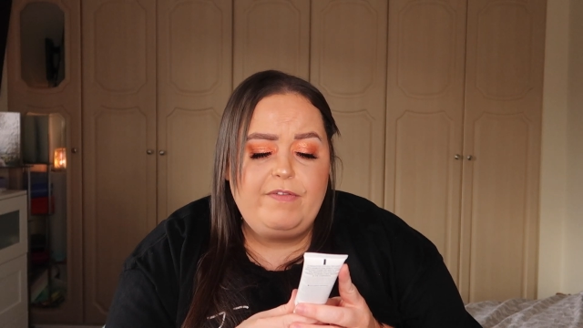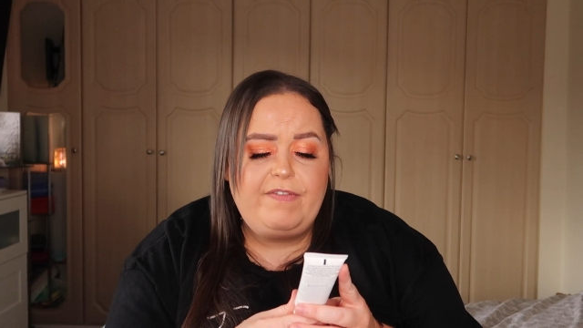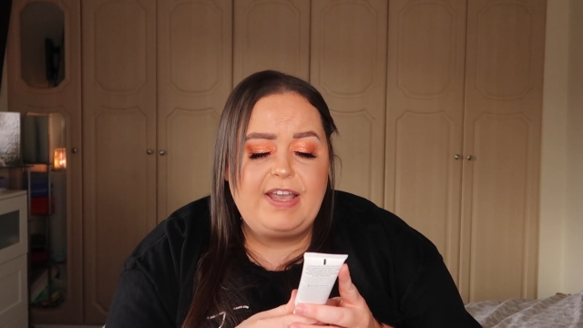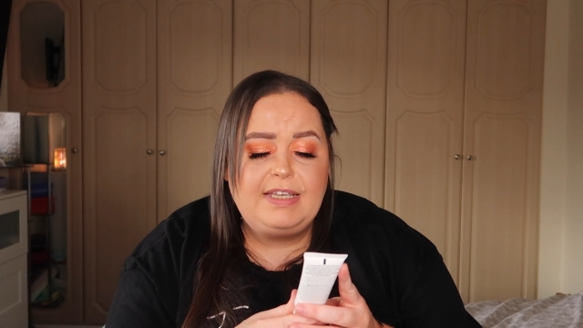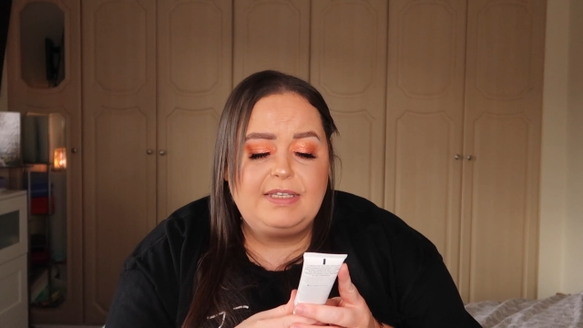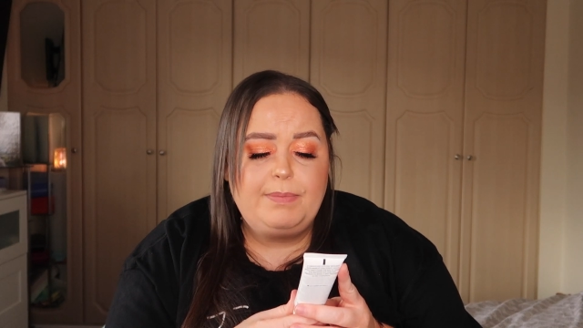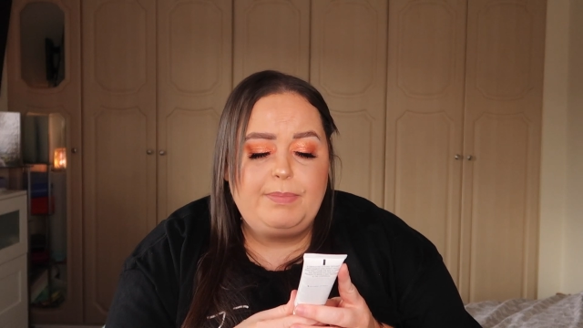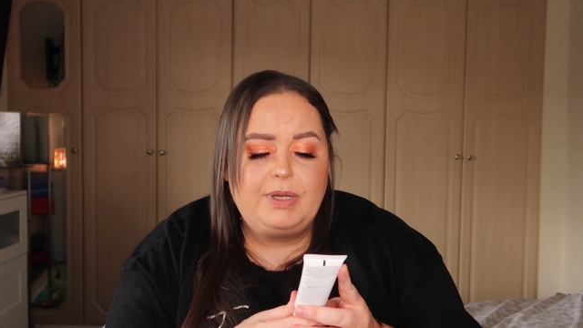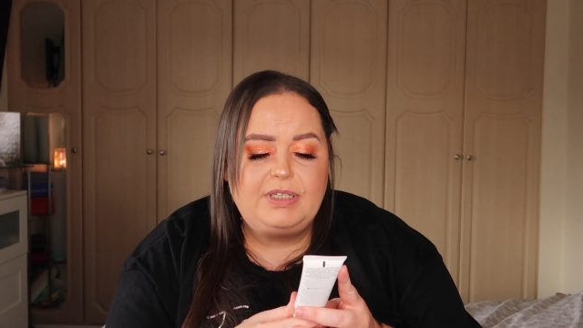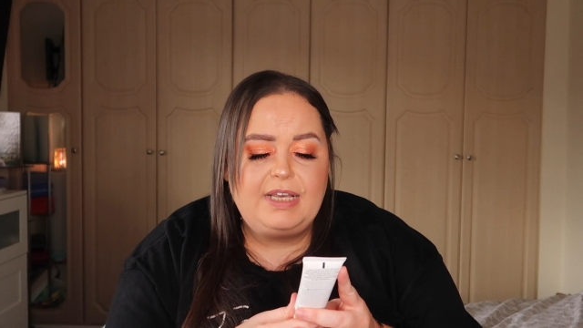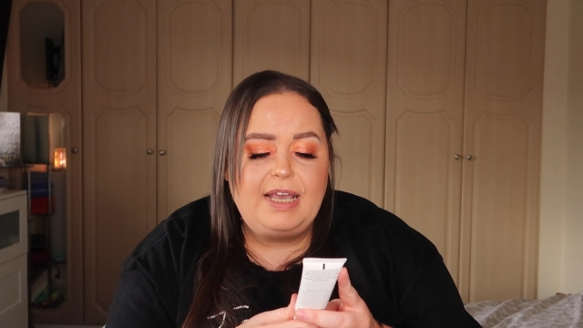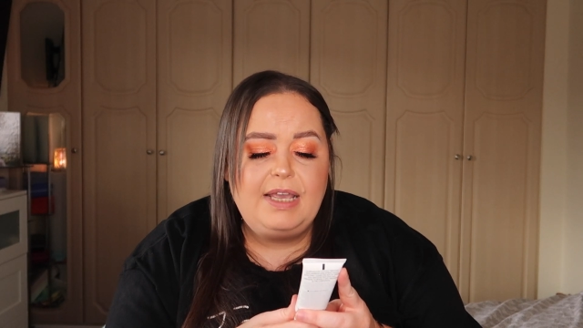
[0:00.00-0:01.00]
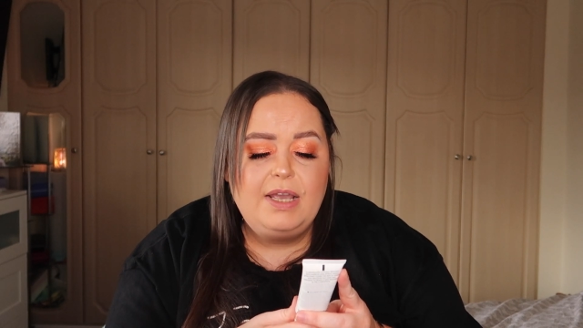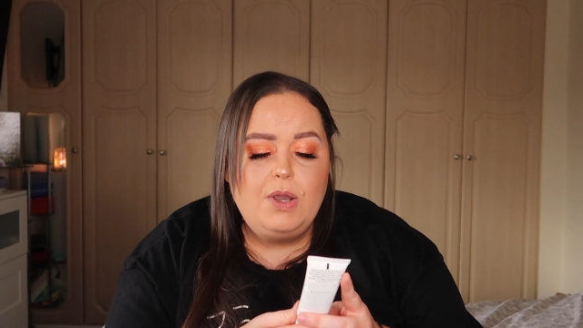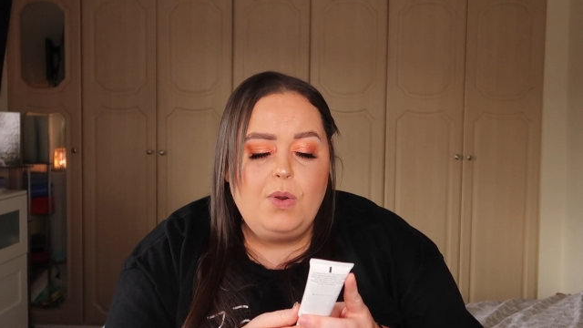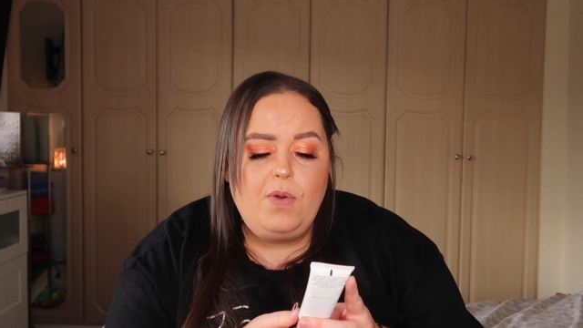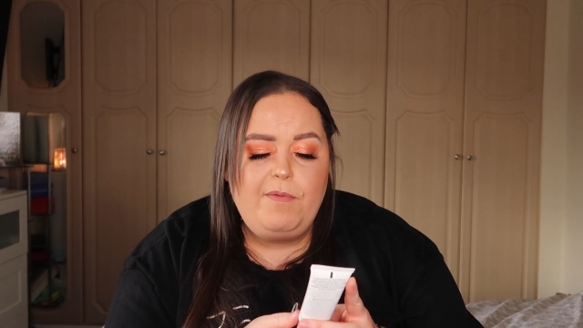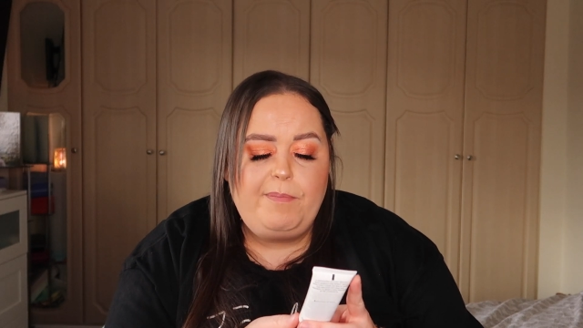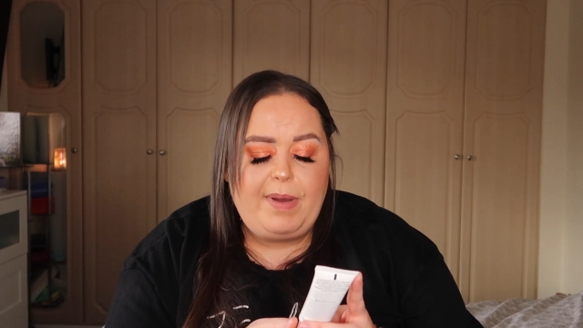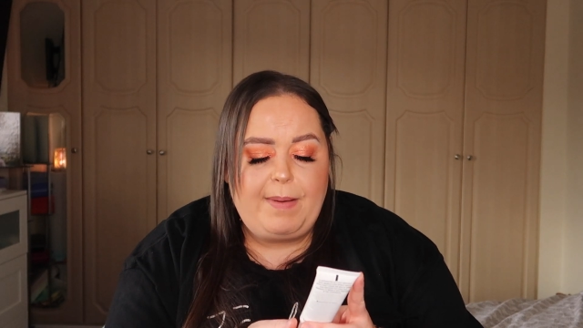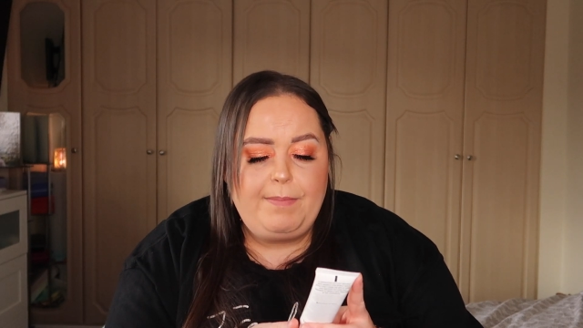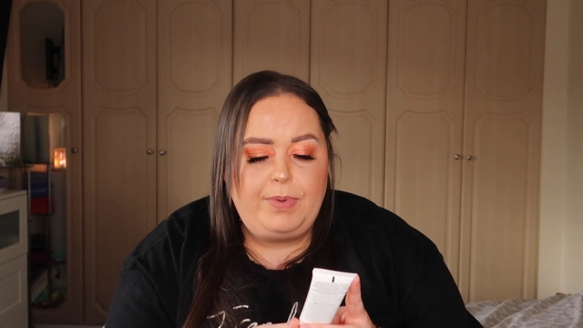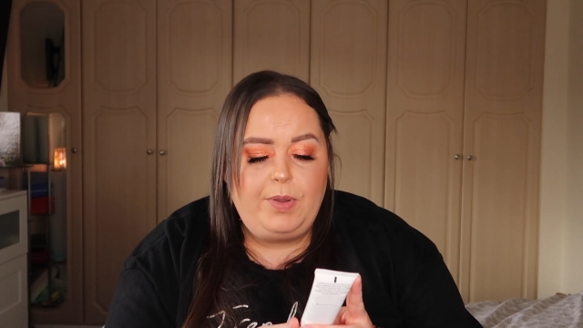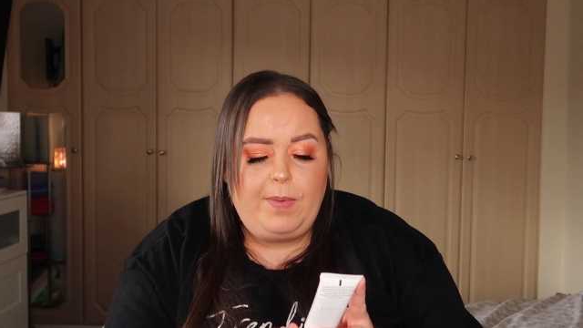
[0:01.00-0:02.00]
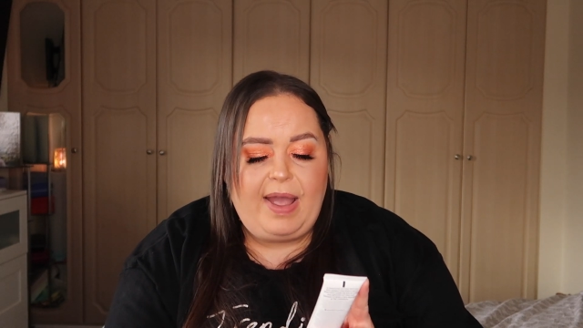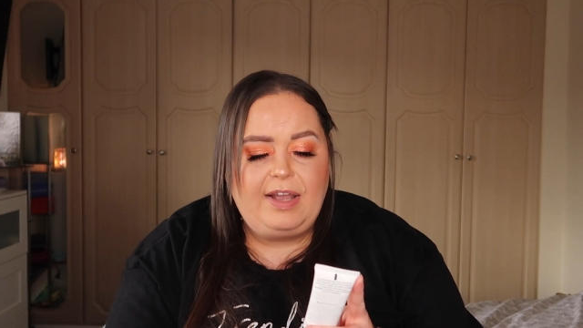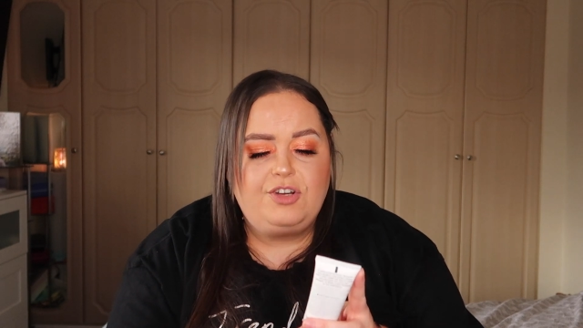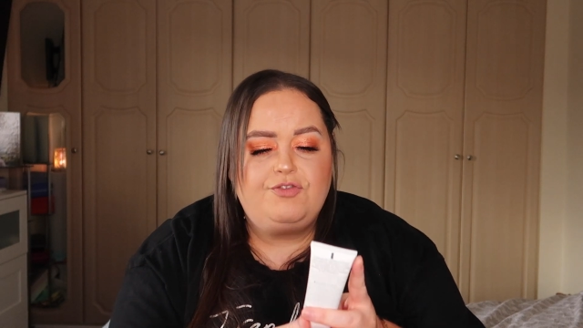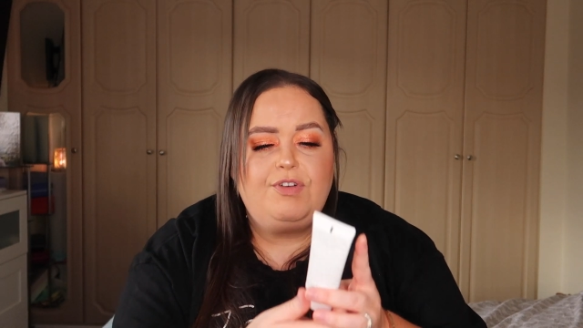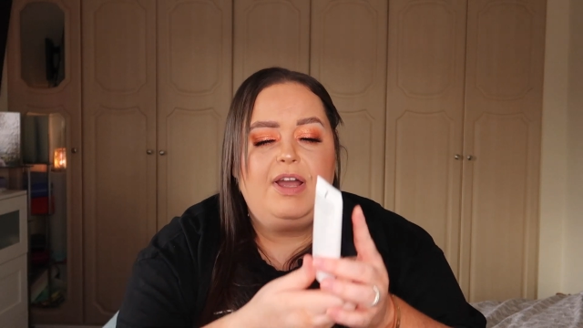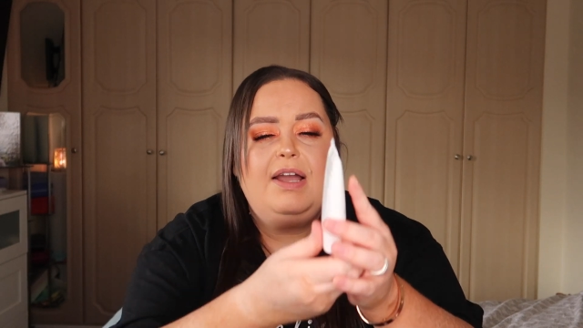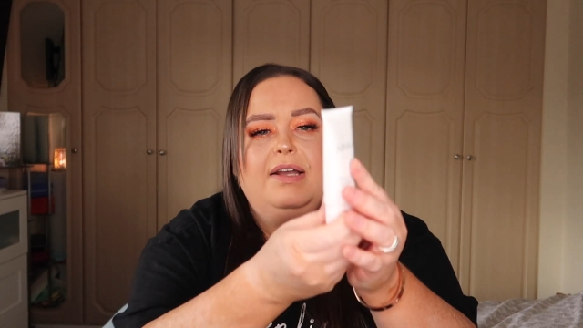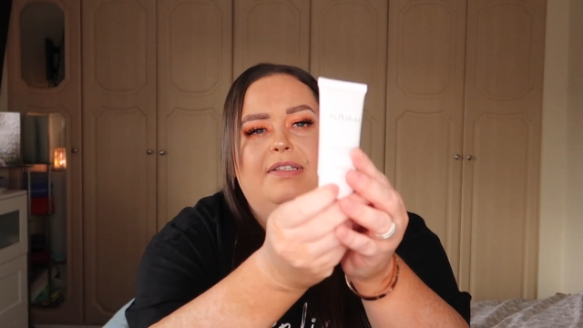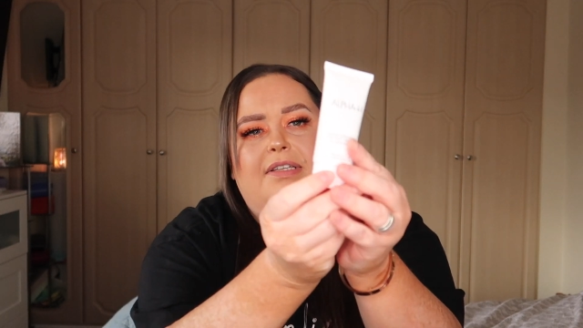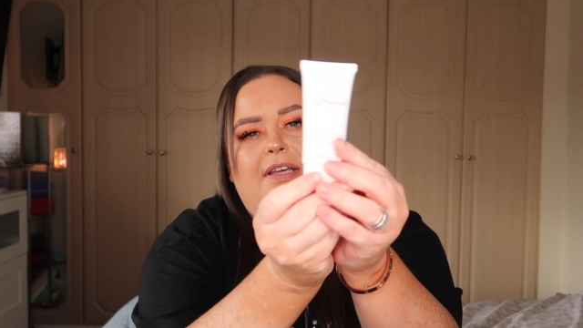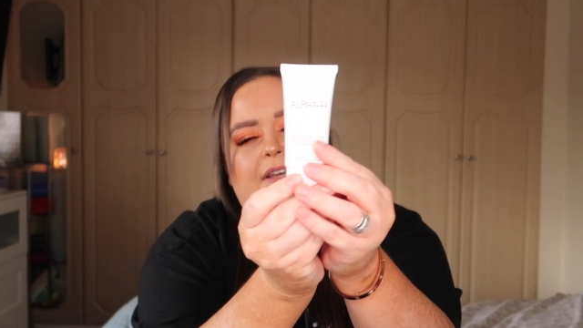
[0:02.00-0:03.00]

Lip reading: face and body with bamboo extract.